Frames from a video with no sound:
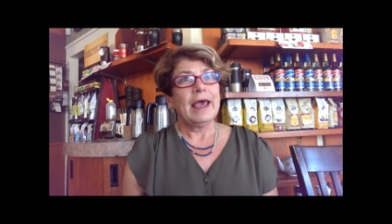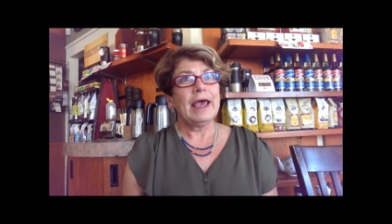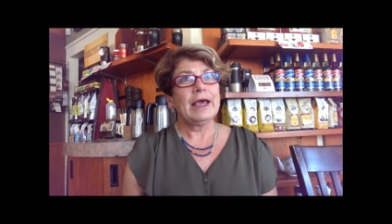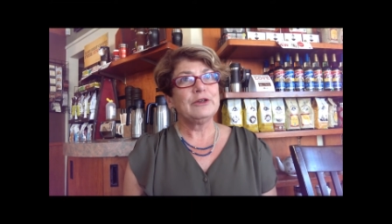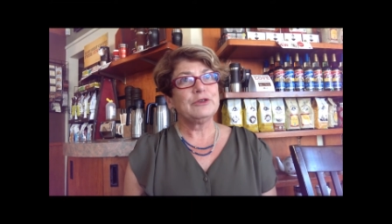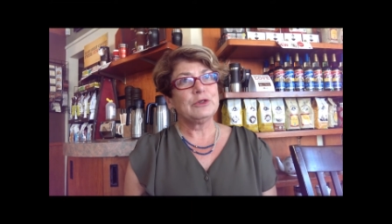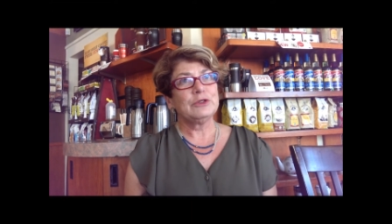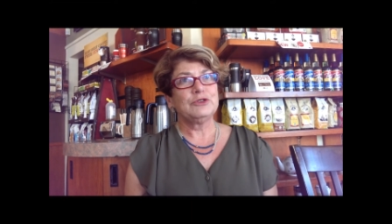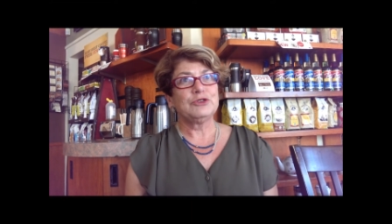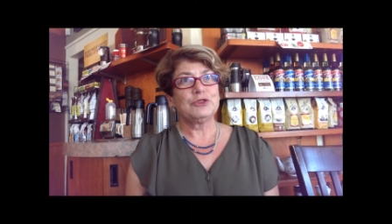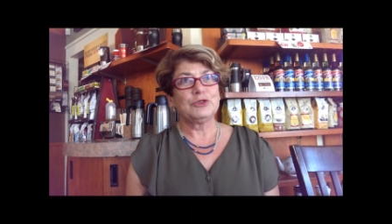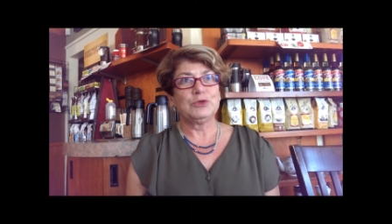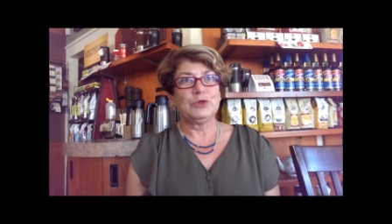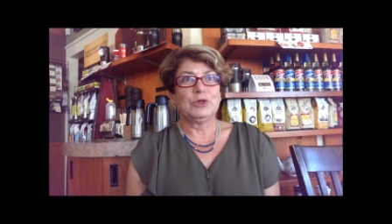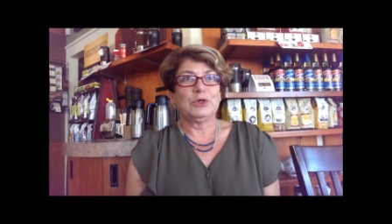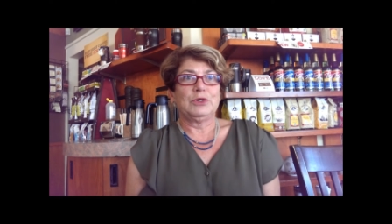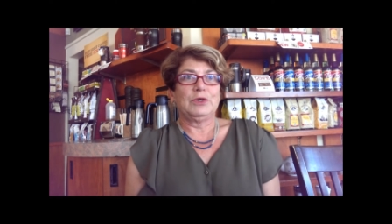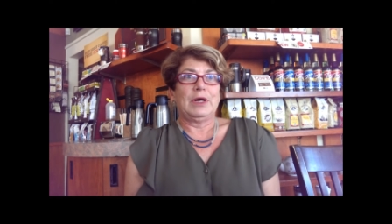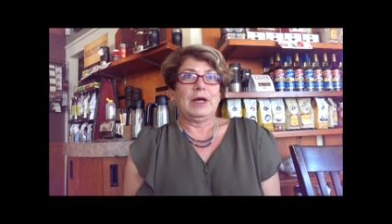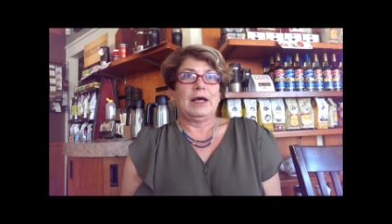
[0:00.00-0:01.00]
and to
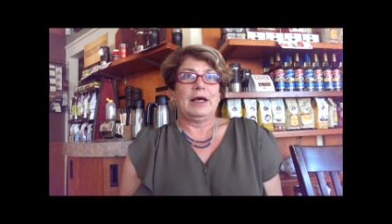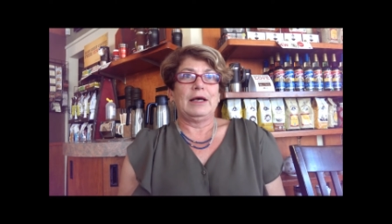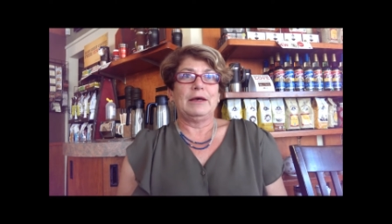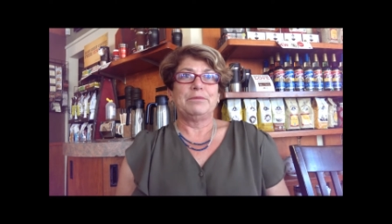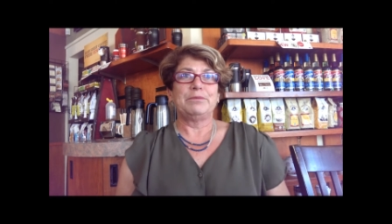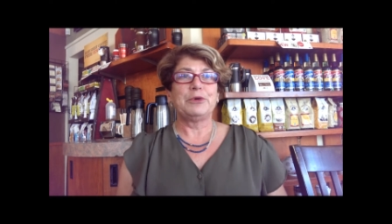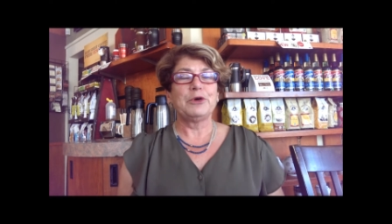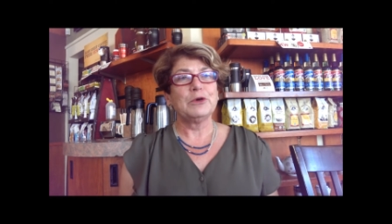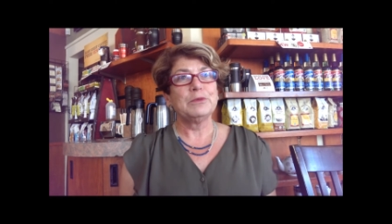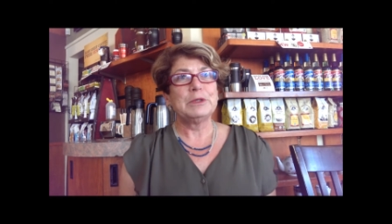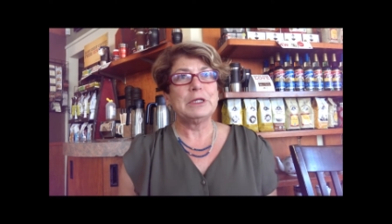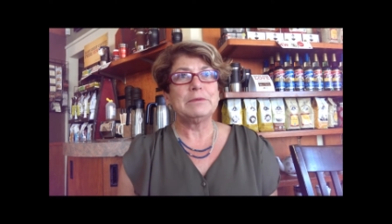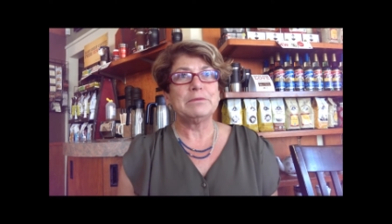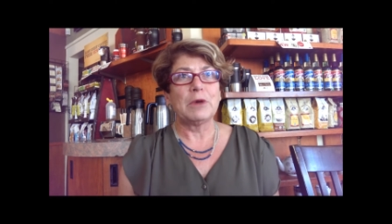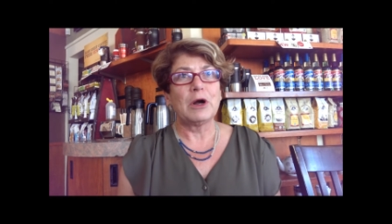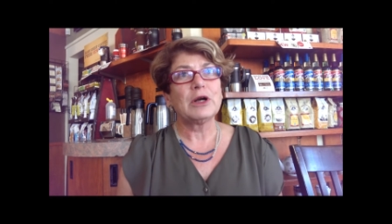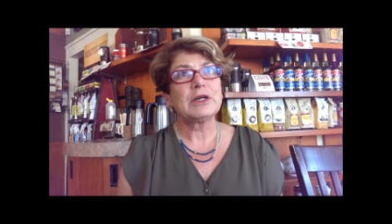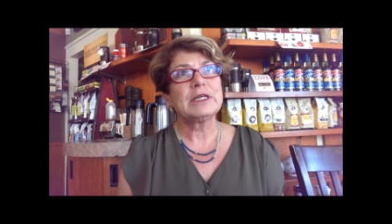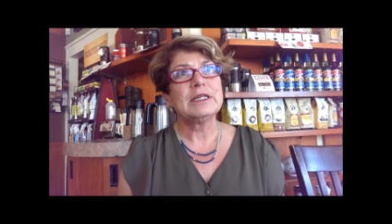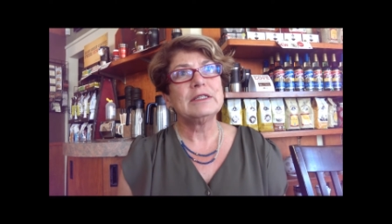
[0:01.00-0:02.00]
ensure permanent
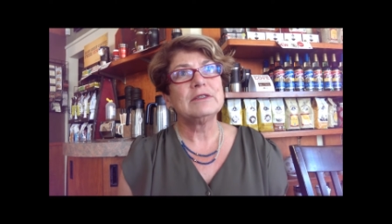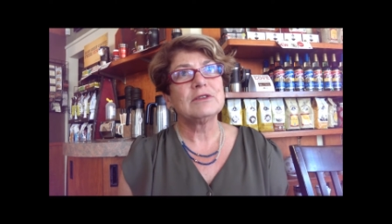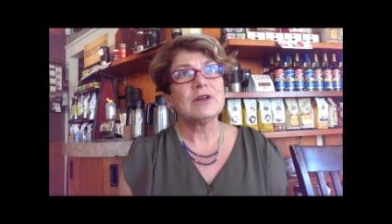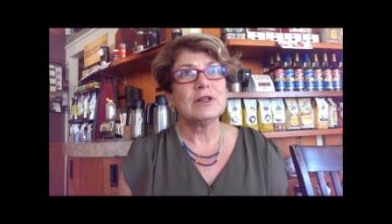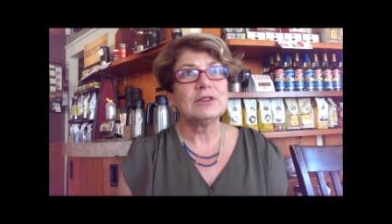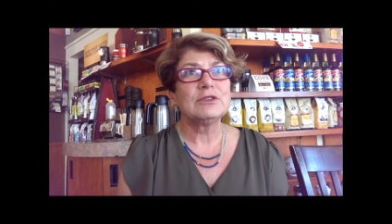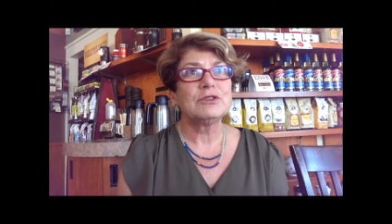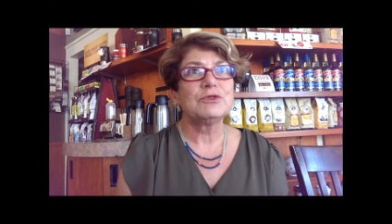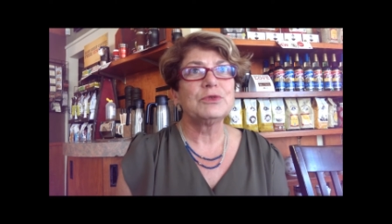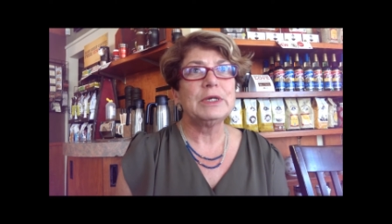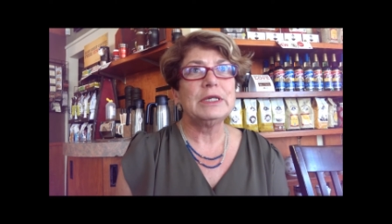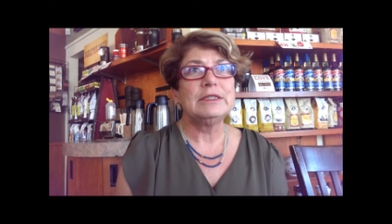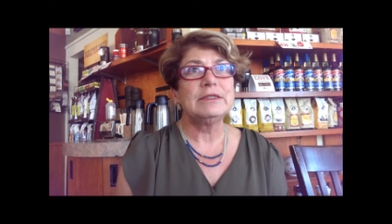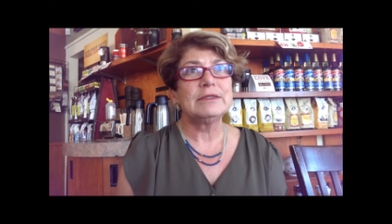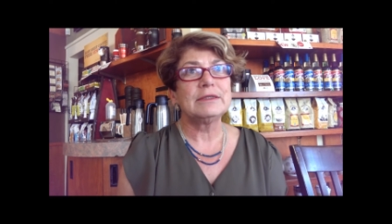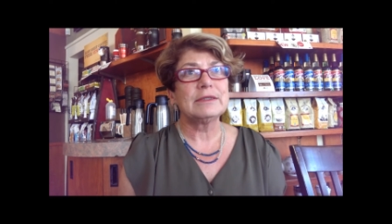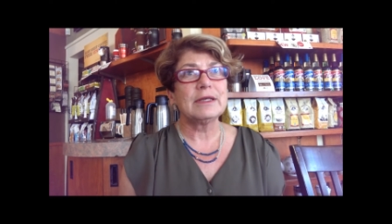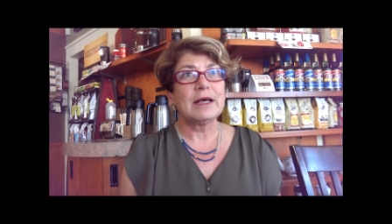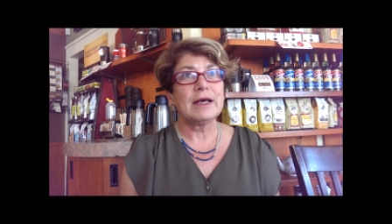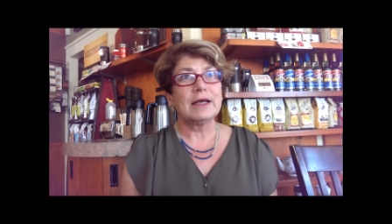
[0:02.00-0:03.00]
markings on
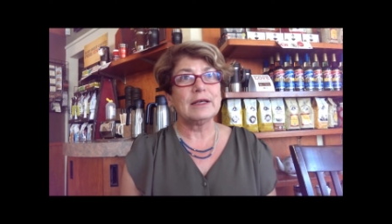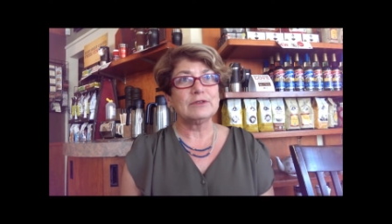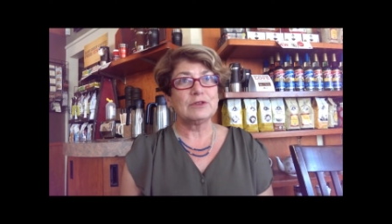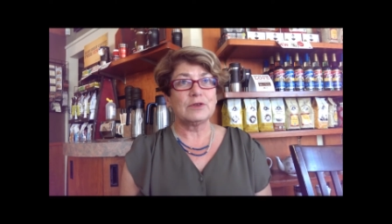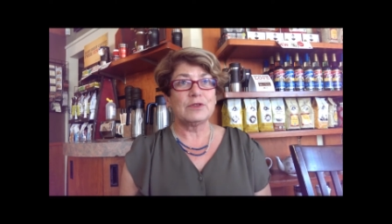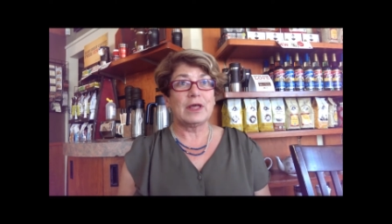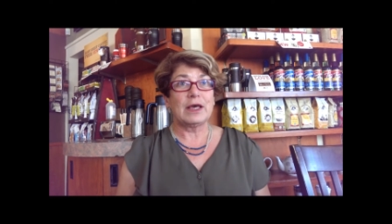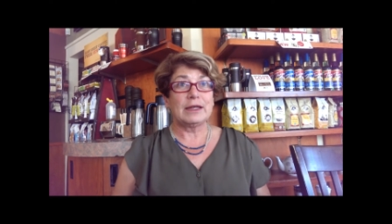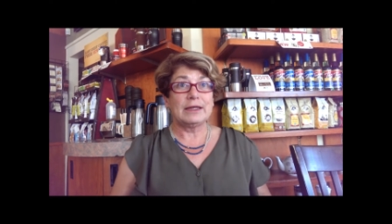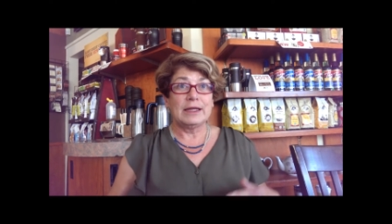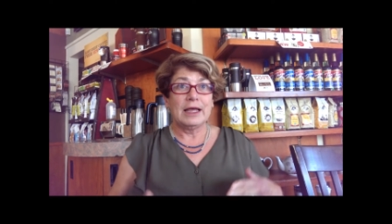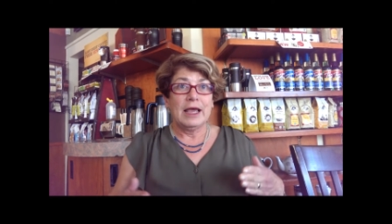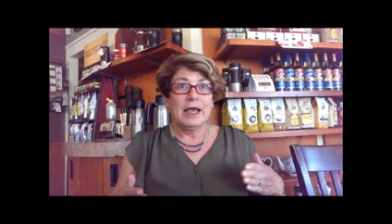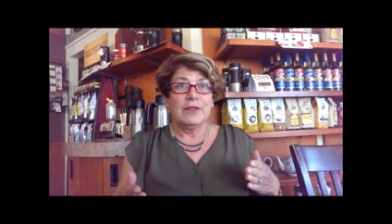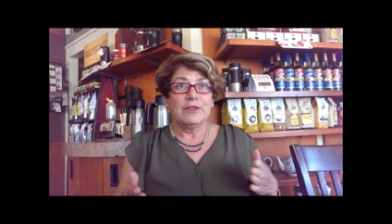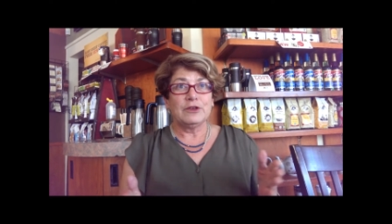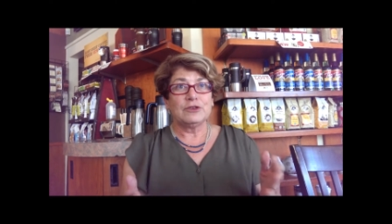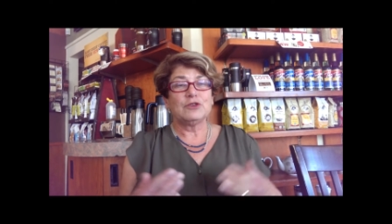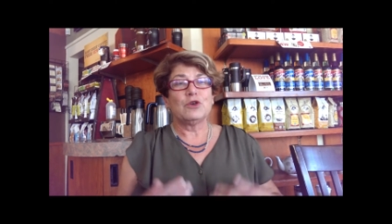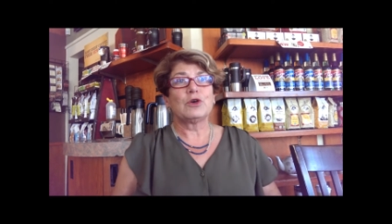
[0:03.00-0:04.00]
streets so that
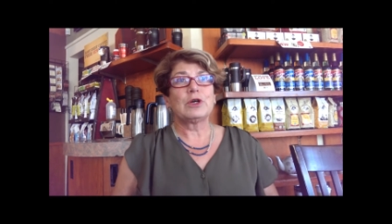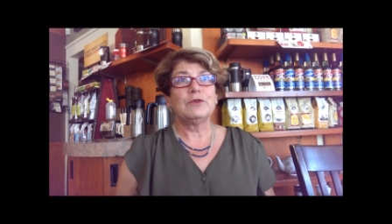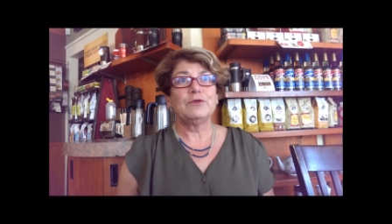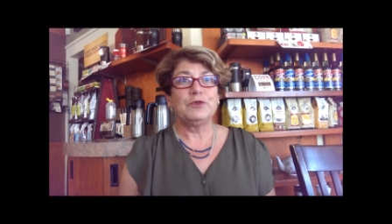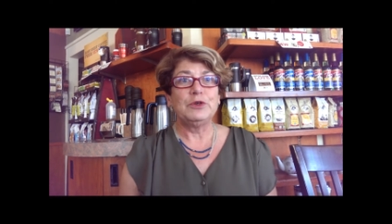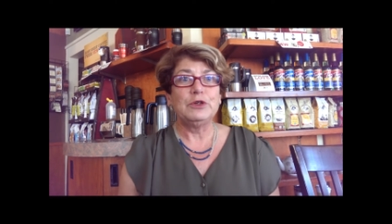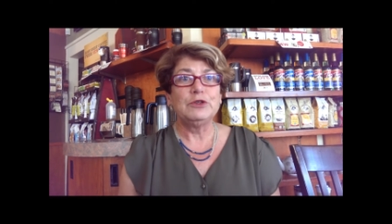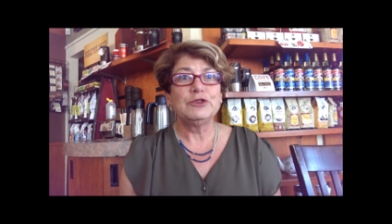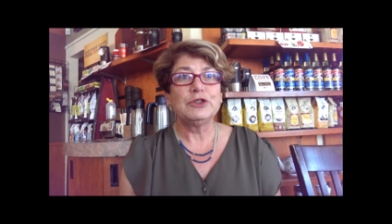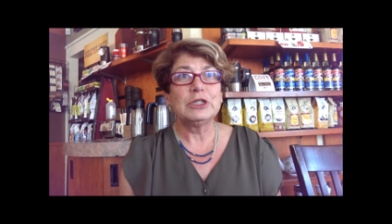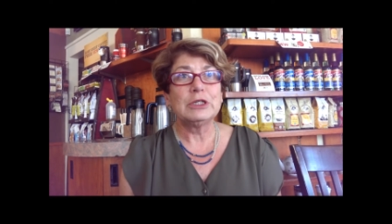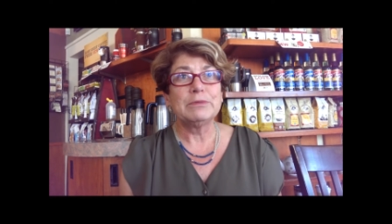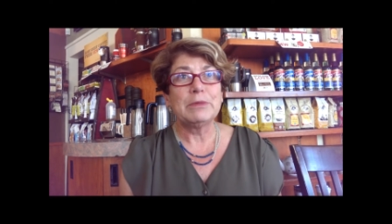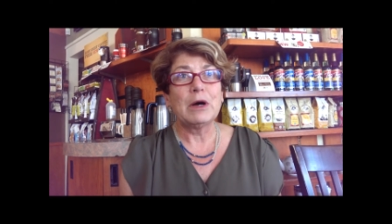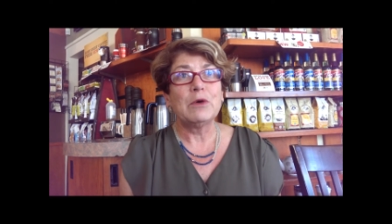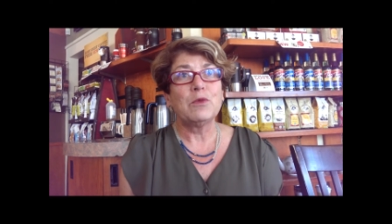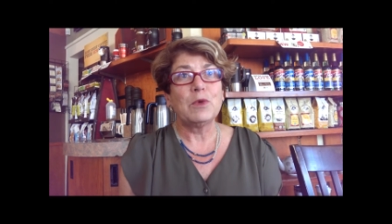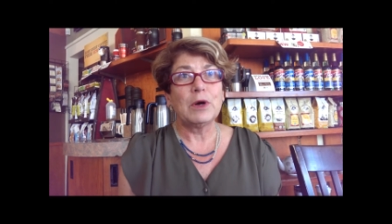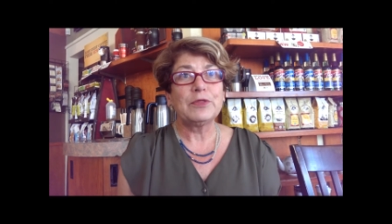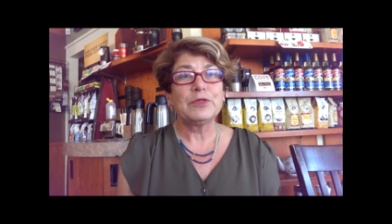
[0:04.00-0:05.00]
there's no confusion
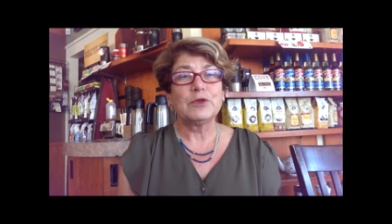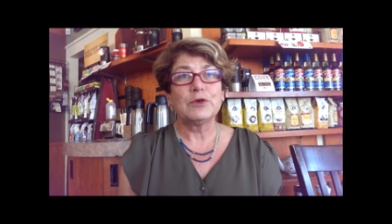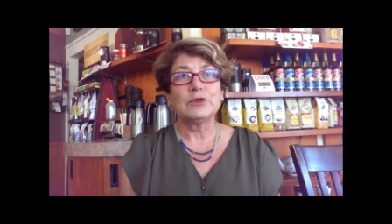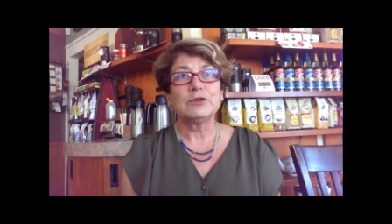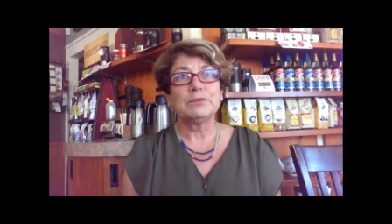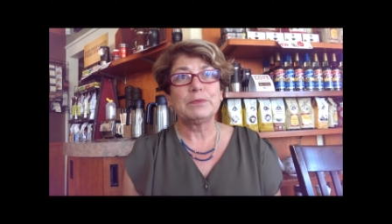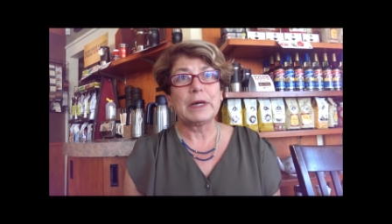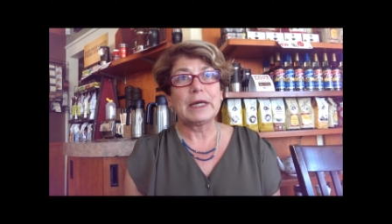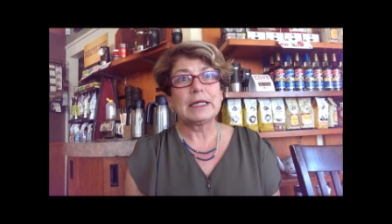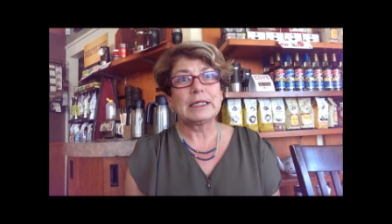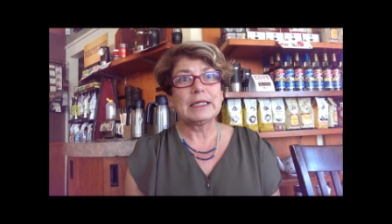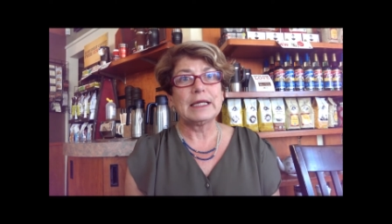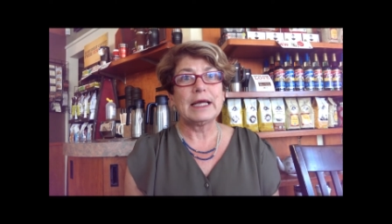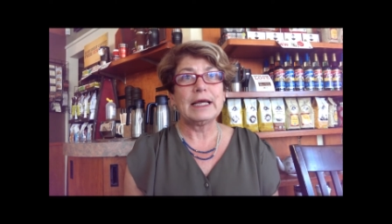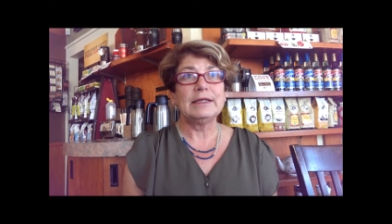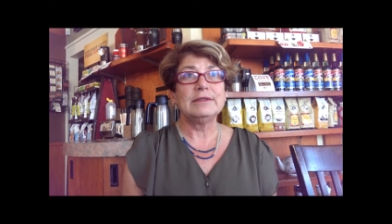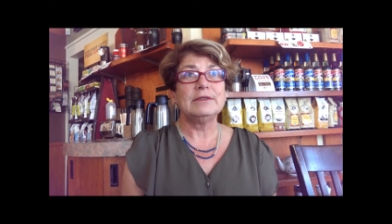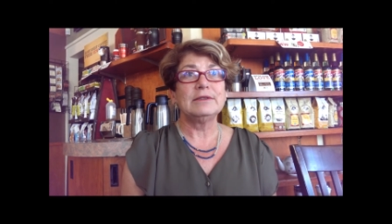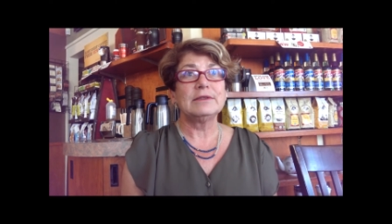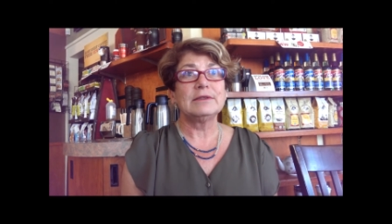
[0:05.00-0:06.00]
about what those bike
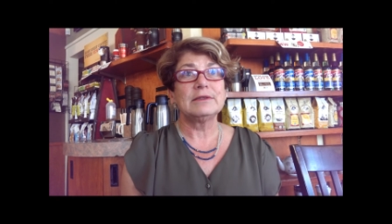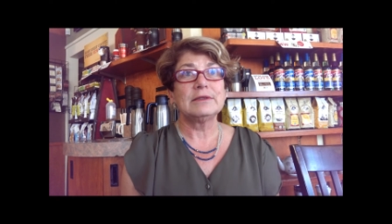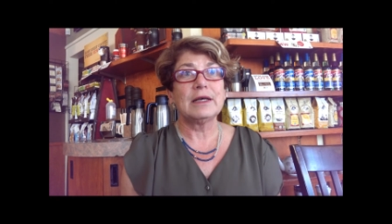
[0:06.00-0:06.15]
lanes,